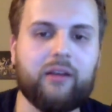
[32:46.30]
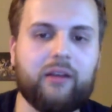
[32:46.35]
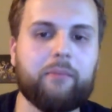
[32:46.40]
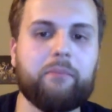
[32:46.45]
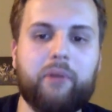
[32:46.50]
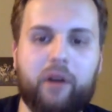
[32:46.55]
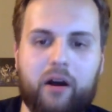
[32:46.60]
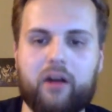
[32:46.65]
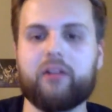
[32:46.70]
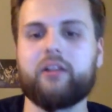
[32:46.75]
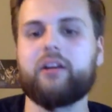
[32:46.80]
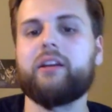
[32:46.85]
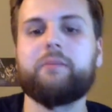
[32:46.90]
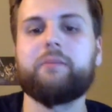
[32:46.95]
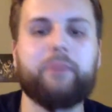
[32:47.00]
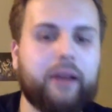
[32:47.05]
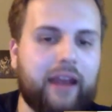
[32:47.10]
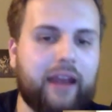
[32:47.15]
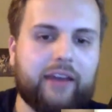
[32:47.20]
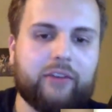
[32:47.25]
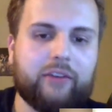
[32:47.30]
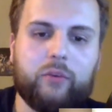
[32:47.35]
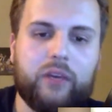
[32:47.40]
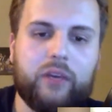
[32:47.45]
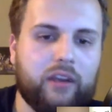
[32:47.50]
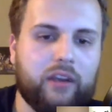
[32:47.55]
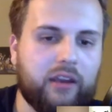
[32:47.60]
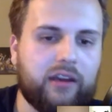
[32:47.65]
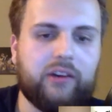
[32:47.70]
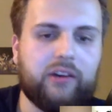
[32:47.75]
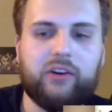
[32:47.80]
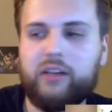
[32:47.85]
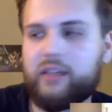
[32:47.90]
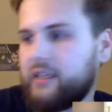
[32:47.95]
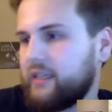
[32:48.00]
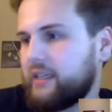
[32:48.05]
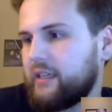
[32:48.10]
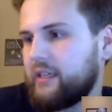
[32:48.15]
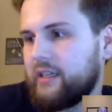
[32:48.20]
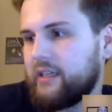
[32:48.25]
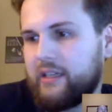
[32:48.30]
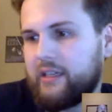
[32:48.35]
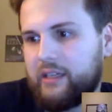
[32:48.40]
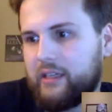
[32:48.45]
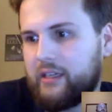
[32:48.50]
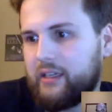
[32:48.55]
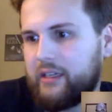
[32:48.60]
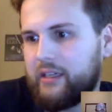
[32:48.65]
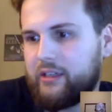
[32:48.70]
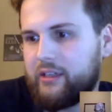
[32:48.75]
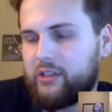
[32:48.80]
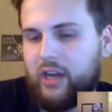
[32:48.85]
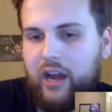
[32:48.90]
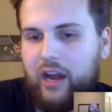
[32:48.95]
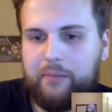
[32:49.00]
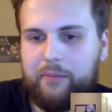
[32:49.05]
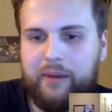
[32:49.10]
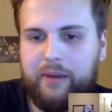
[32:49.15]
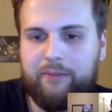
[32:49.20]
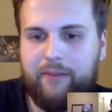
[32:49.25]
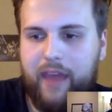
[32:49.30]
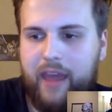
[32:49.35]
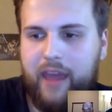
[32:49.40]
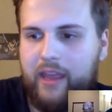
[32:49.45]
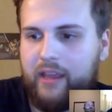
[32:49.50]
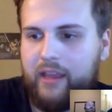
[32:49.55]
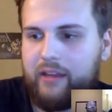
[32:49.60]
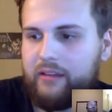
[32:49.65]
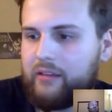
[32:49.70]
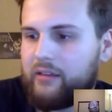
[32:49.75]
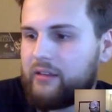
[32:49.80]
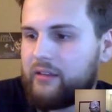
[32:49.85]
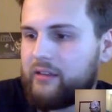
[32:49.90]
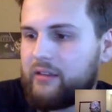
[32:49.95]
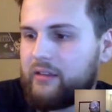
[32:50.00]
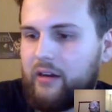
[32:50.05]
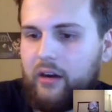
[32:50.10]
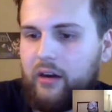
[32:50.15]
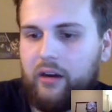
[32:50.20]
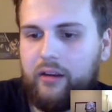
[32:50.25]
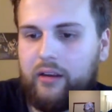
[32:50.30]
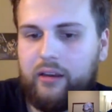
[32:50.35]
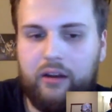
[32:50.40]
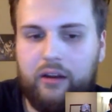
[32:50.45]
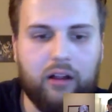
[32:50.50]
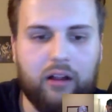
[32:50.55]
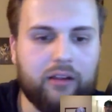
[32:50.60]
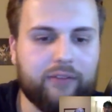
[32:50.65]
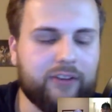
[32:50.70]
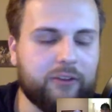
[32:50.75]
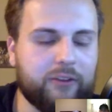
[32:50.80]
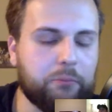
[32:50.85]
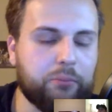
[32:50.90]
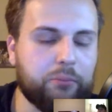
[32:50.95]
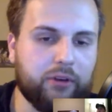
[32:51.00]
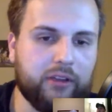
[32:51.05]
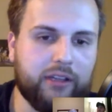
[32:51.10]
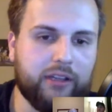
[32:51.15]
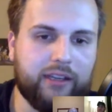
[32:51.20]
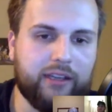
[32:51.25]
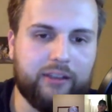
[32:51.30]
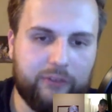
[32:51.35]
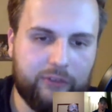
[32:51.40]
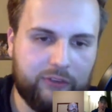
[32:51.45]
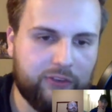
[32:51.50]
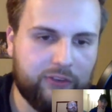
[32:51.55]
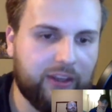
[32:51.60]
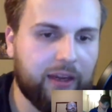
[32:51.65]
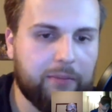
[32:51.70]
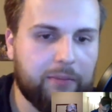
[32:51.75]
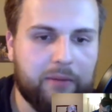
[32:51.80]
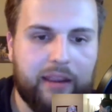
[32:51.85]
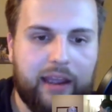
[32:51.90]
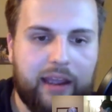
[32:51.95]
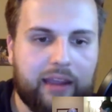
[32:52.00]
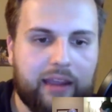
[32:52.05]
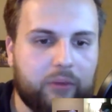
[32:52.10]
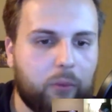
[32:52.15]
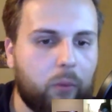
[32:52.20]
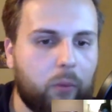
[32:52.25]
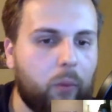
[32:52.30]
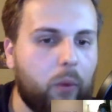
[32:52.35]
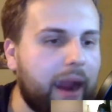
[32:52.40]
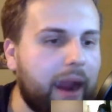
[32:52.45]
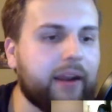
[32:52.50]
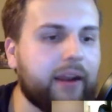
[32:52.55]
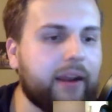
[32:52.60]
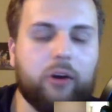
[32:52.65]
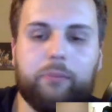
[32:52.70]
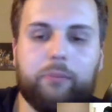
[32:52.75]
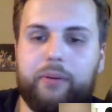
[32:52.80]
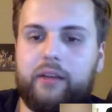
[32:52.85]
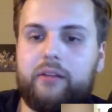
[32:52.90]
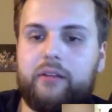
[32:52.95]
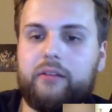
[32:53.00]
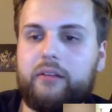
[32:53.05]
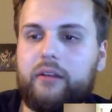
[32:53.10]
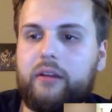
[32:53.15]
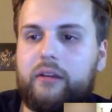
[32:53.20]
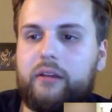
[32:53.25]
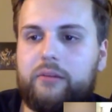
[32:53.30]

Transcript: balling. But as we know, Sean McVay and in all of his brilliance, schemed guys wide open.